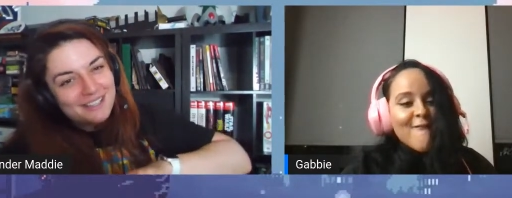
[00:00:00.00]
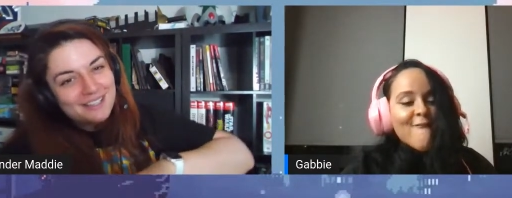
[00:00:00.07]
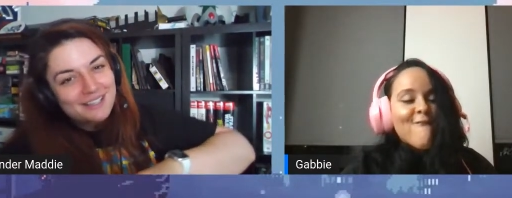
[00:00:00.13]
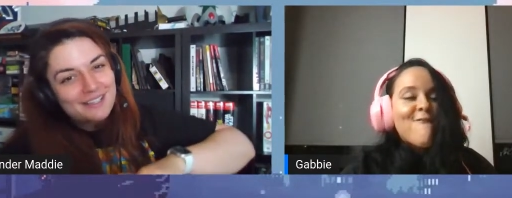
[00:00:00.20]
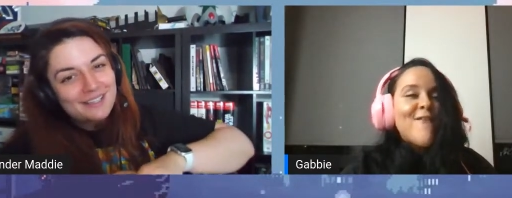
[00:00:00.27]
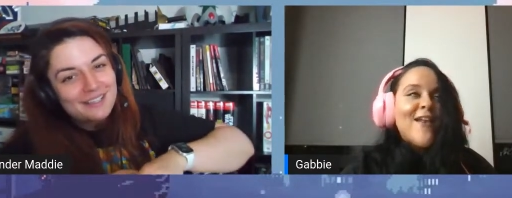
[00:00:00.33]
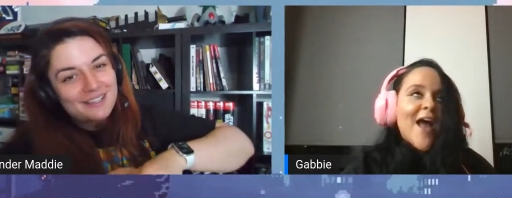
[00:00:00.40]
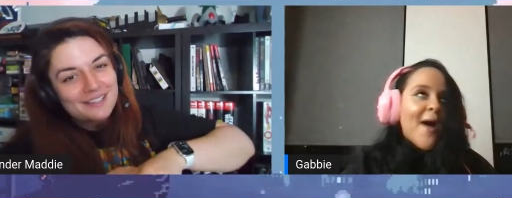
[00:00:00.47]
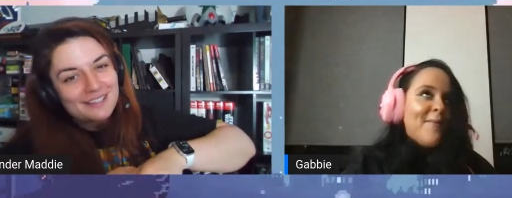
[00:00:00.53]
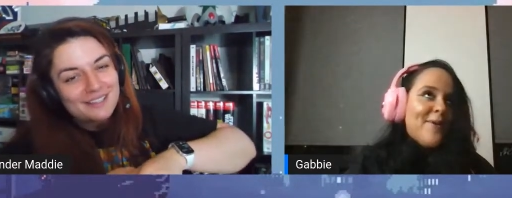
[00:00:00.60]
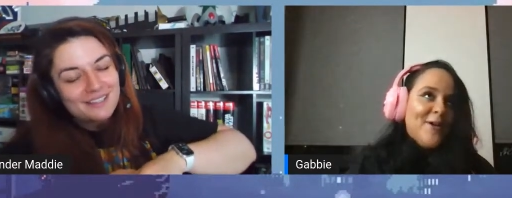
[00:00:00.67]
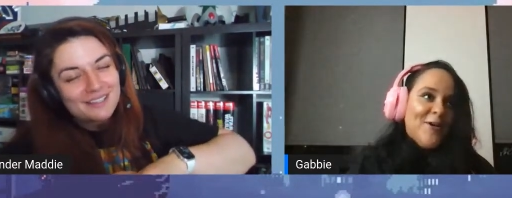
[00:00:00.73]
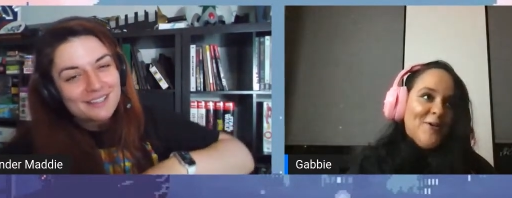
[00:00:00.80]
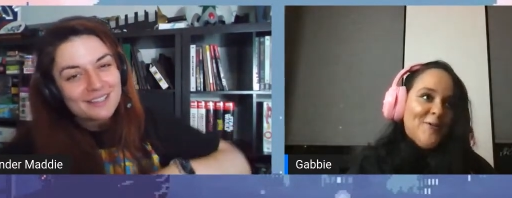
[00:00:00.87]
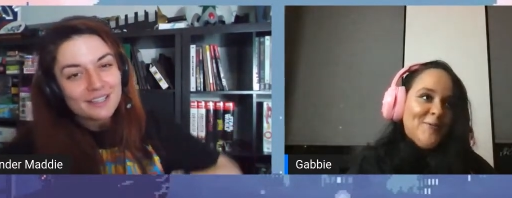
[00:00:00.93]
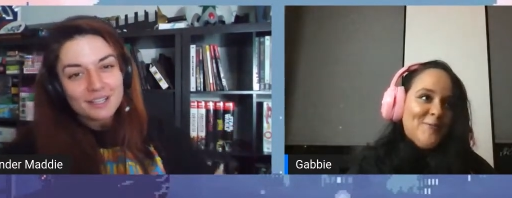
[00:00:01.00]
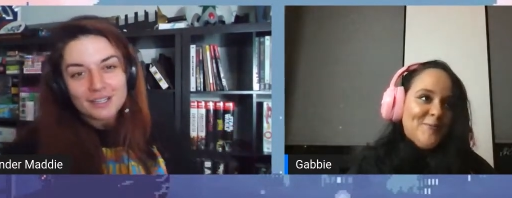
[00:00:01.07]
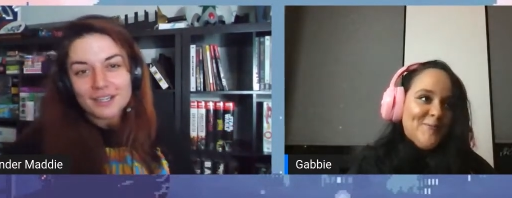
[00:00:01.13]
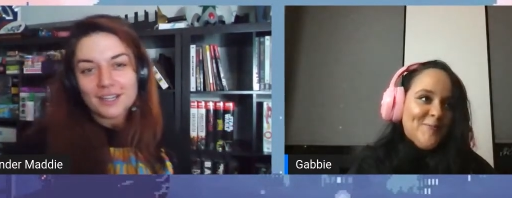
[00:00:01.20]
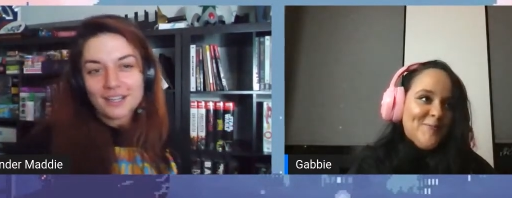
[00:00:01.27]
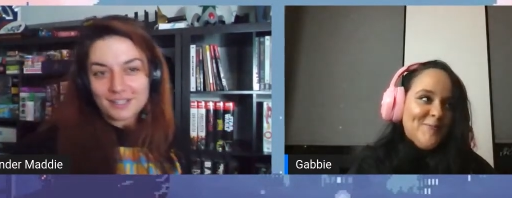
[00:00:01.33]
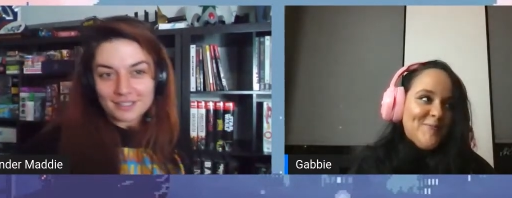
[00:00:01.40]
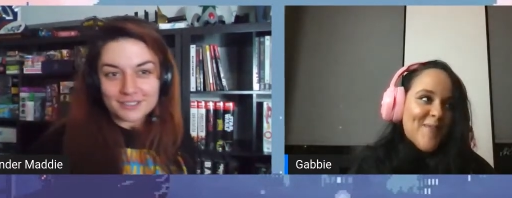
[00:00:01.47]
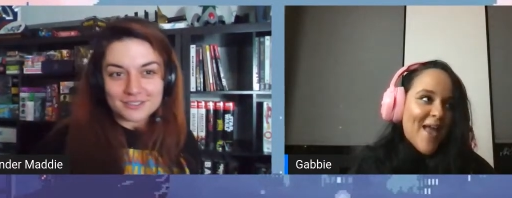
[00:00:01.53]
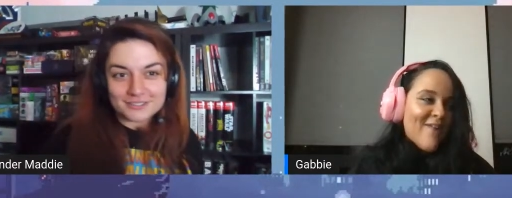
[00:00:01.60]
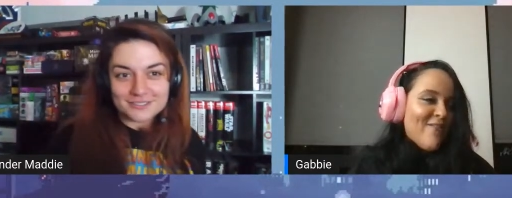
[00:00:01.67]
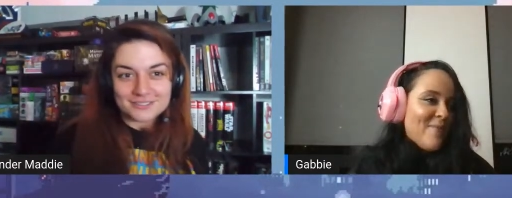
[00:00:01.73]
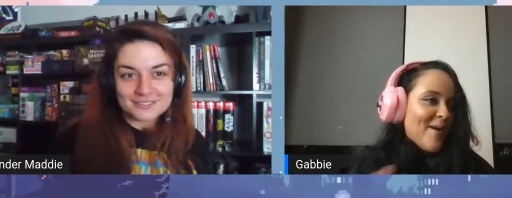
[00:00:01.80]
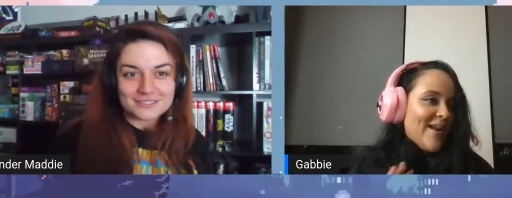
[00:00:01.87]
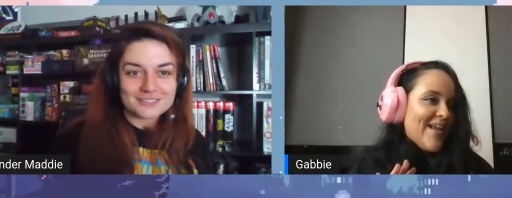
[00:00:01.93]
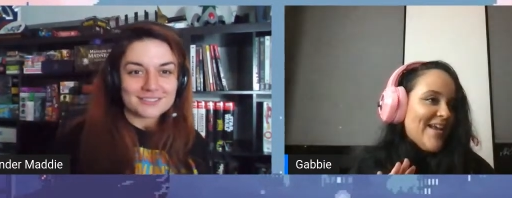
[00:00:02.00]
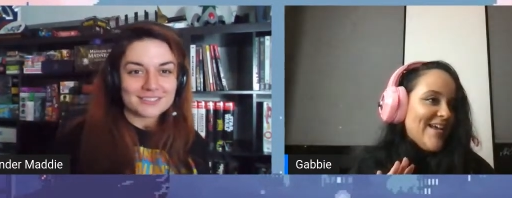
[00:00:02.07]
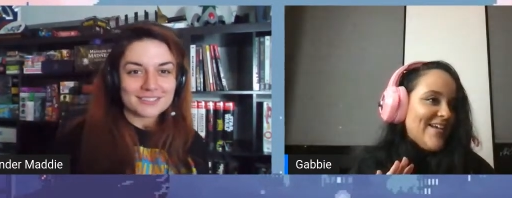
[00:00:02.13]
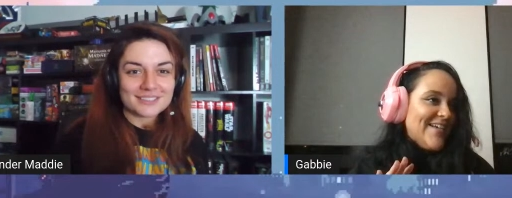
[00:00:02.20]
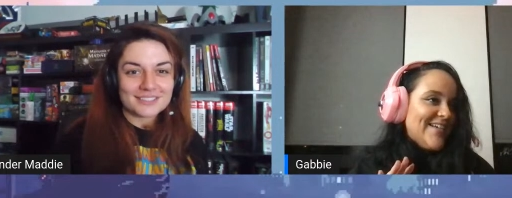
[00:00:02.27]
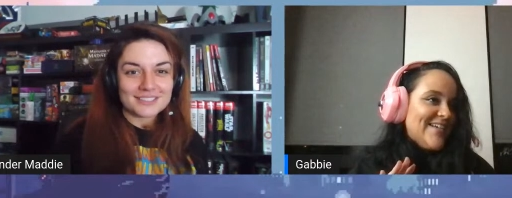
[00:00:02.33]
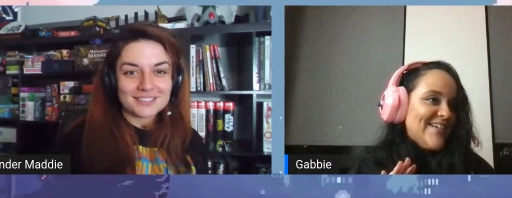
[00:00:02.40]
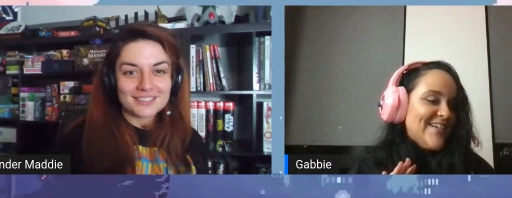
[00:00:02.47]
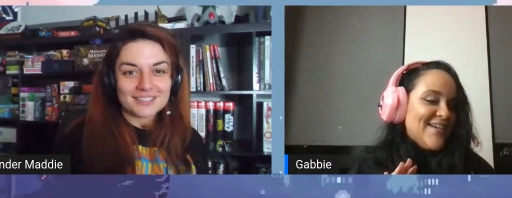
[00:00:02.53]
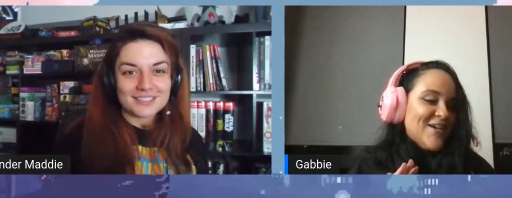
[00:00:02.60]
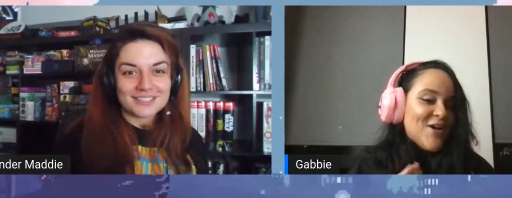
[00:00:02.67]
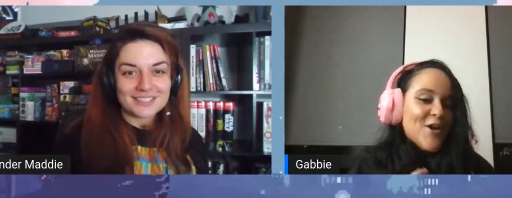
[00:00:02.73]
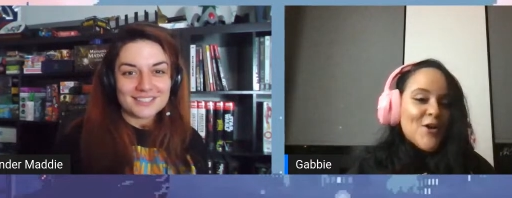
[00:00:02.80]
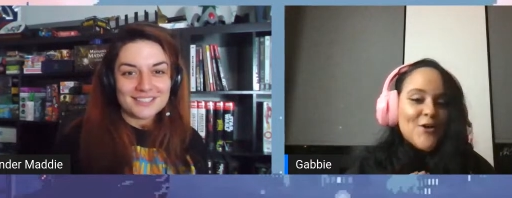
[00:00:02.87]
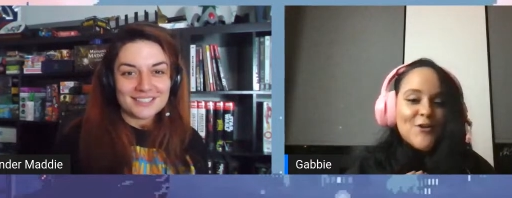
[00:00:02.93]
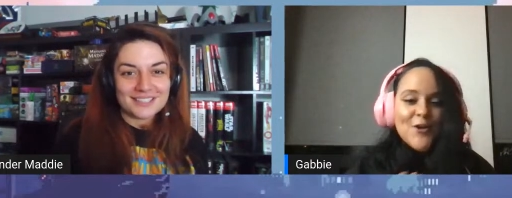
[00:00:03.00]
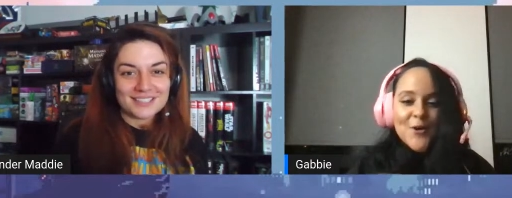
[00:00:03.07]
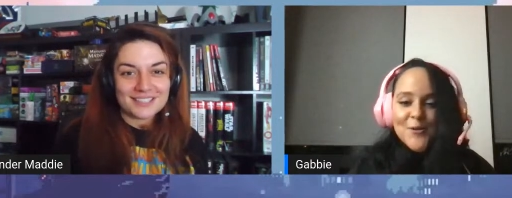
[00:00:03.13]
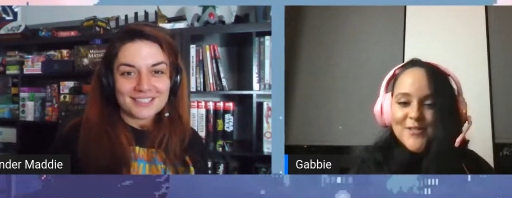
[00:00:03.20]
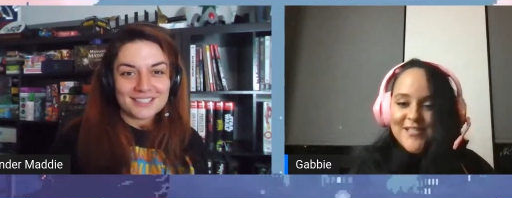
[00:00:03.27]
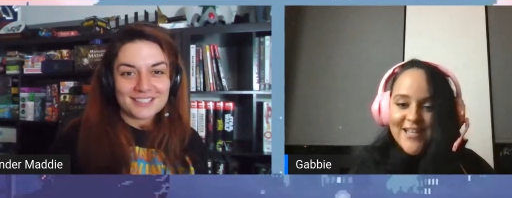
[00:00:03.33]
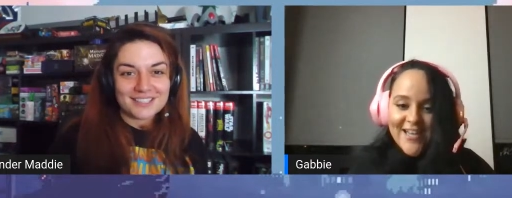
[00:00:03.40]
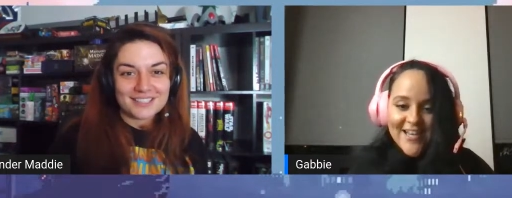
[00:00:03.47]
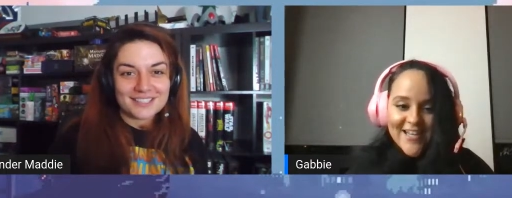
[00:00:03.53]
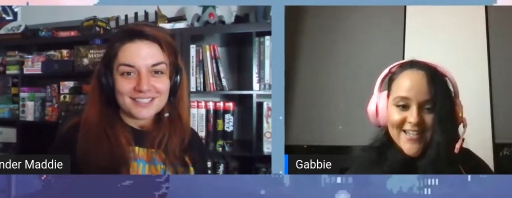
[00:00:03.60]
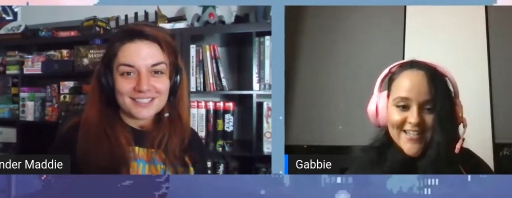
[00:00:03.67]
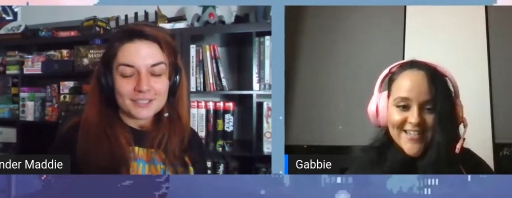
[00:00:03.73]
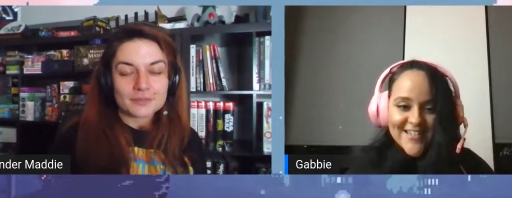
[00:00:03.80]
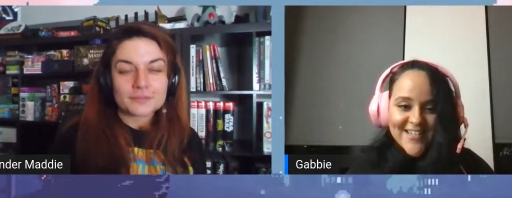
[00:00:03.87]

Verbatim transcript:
Speaker 1: Phenomenal. Everybody, go see it.